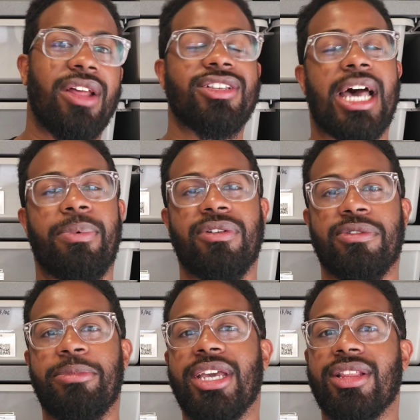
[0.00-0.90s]
on top of the
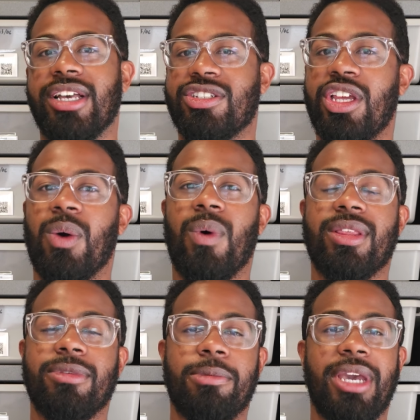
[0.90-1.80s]
vermiculite. So you don't want
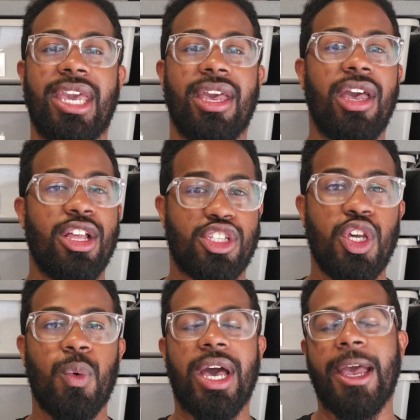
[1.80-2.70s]
them to be too
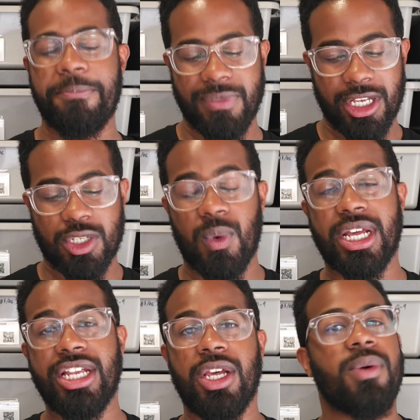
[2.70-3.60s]
wet. So what
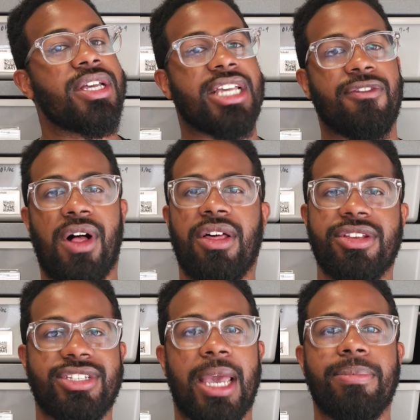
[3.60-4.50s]
I do is I follow
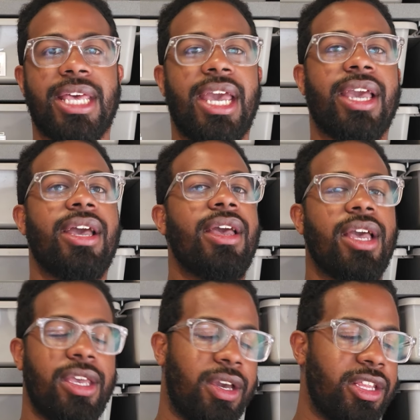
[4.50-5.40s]
the same thing.
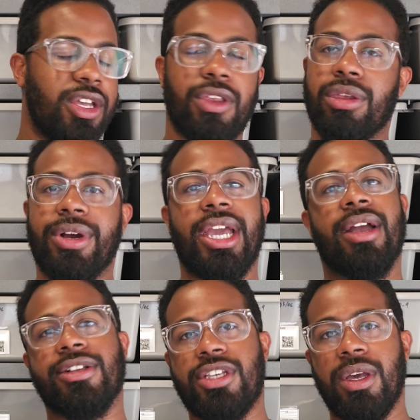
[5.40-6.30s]
You can do 3
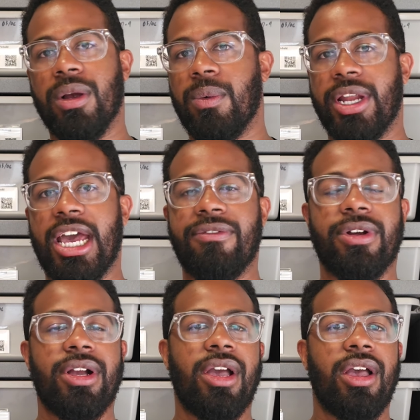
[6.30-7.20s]
or 2 or whatever.